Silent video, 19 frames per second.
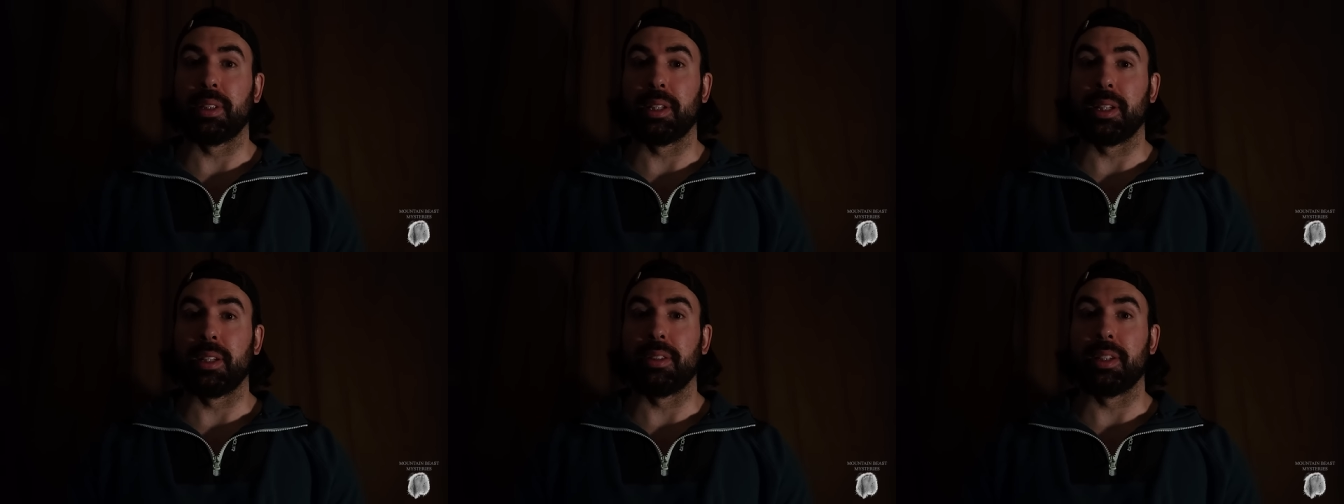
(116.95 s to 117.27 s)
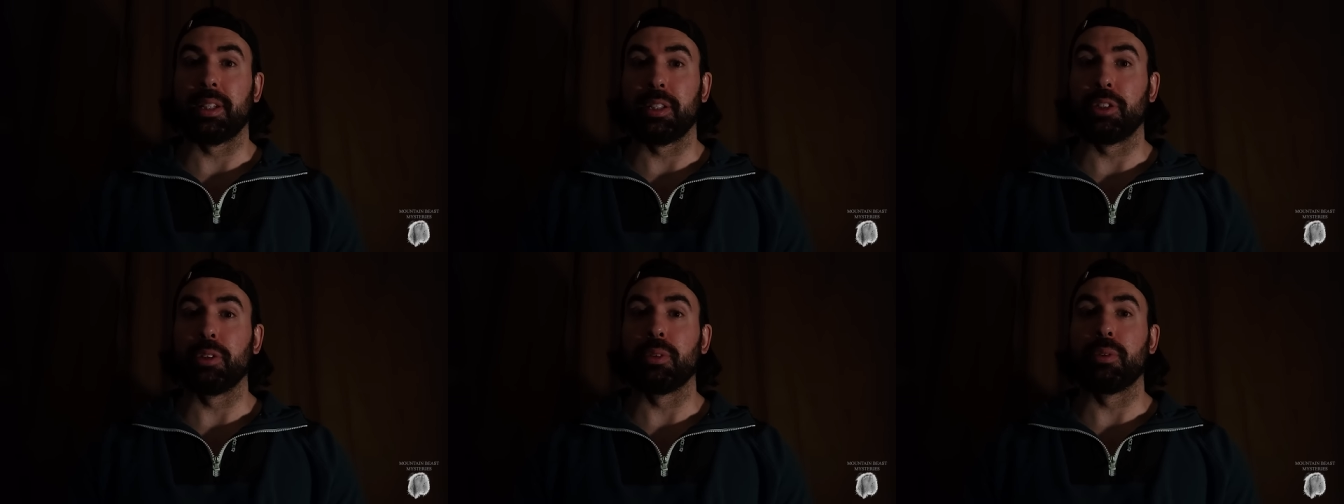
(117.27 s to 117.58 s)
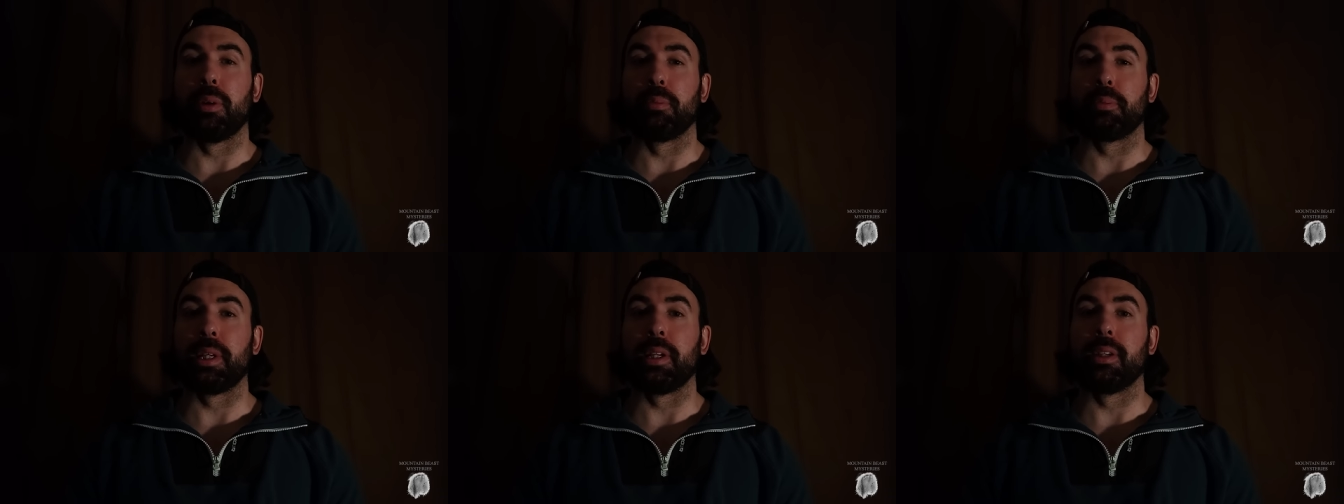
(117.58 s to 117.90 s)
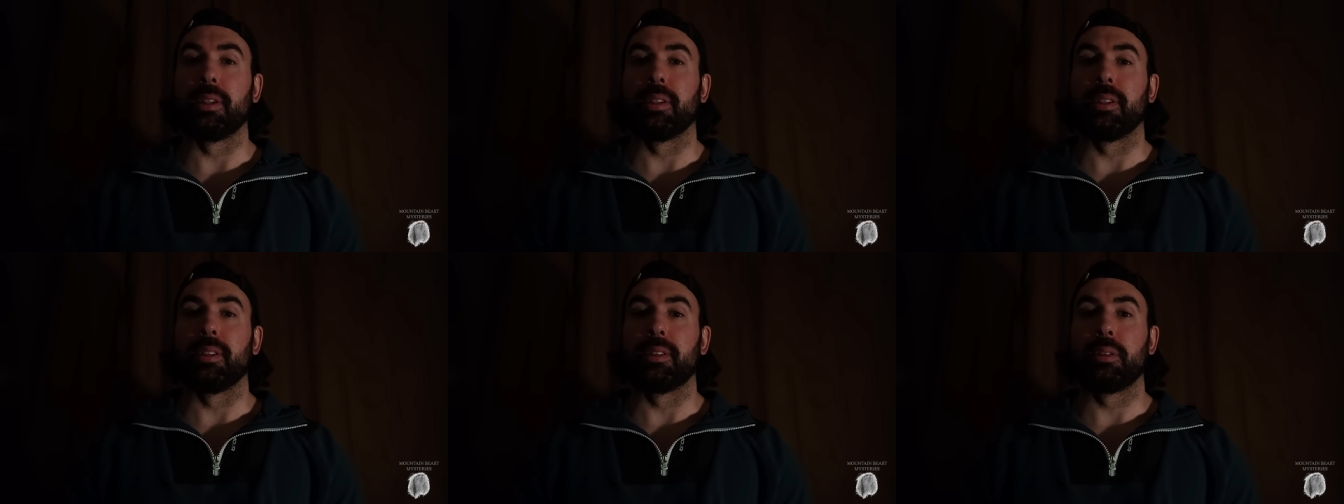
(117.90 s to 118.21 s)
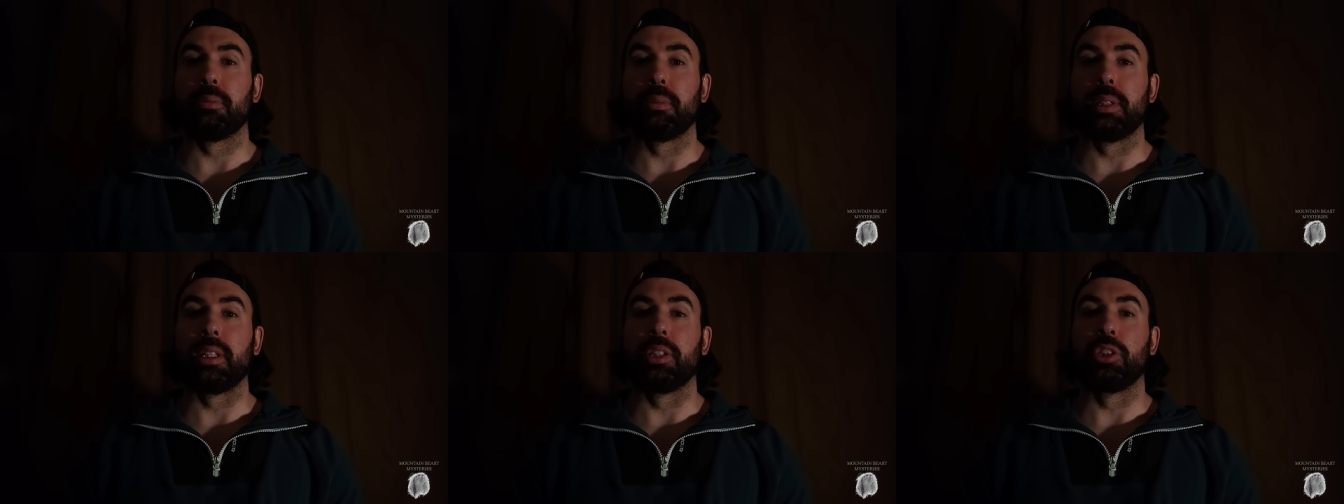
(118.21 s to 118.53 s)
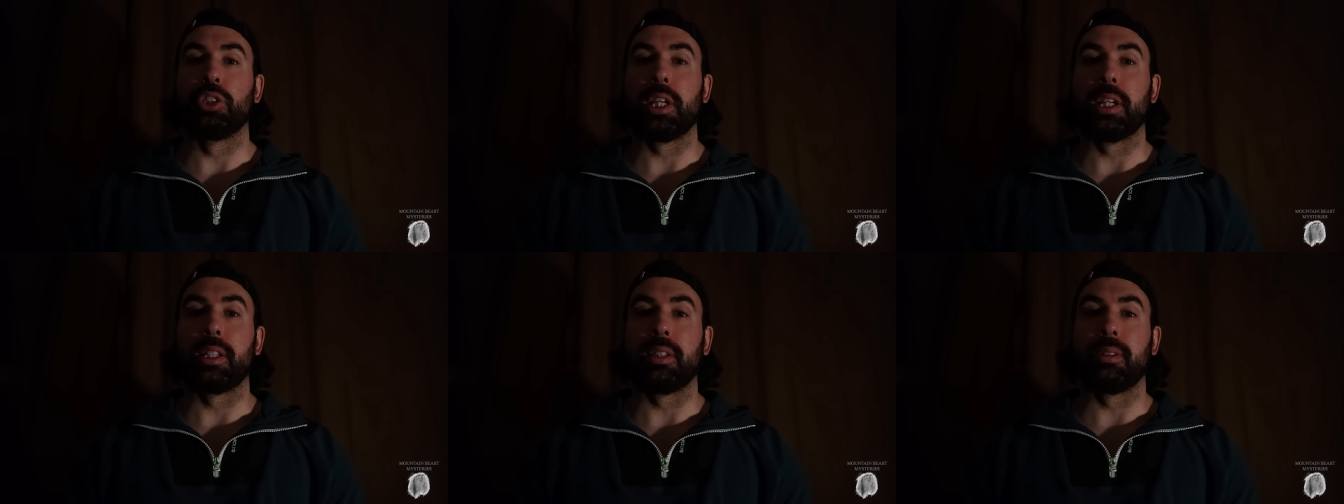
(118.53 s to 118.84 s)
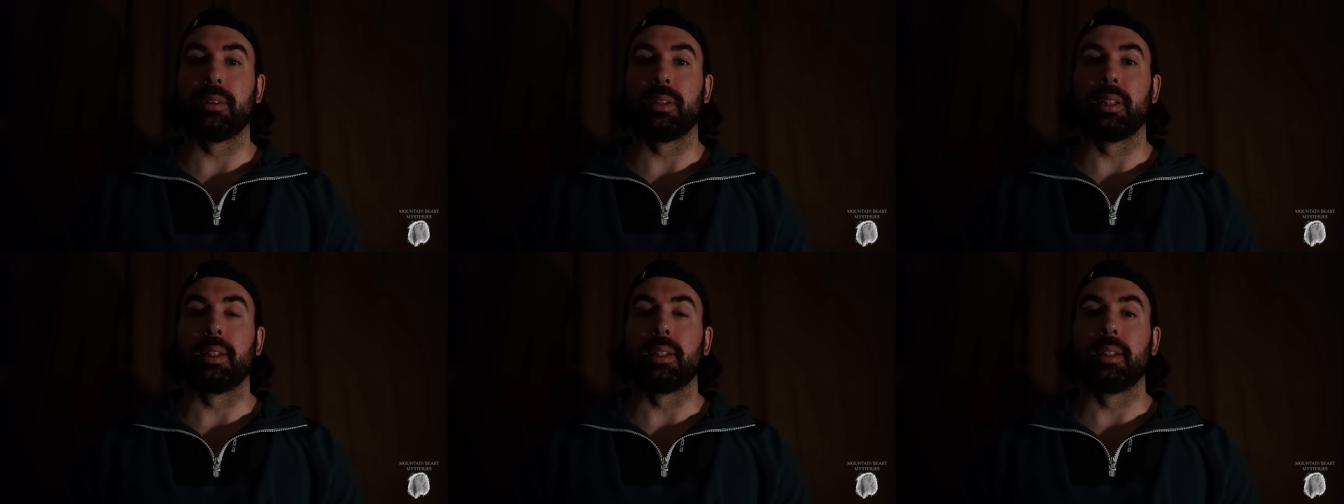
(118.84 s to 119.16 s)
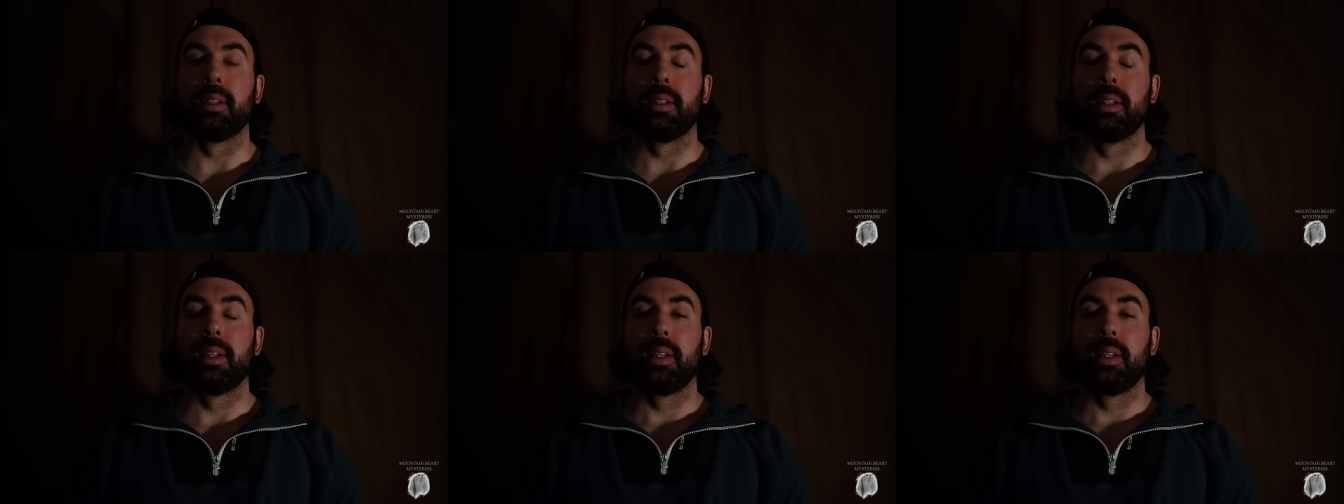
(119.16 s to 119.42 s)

They they do appear to be genuine.